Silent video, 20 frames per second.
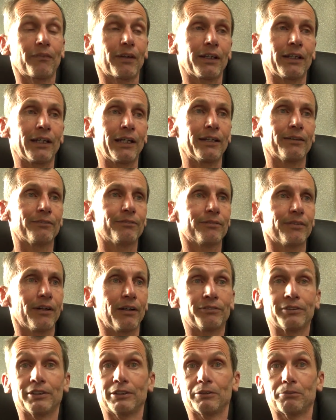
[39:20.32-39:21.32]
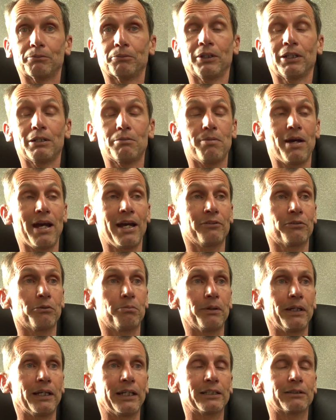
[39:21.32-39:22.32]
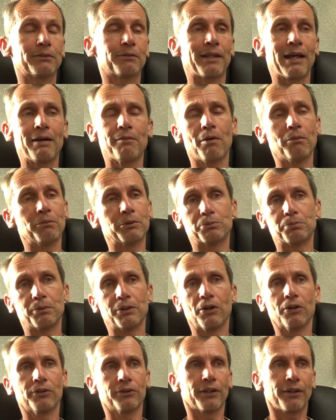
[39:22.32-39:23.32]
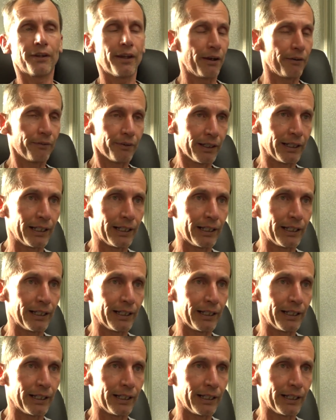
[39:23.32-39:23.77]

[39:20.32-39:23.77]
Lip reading: Yeah, I've seen some really bad repairs. That one was beyond it though.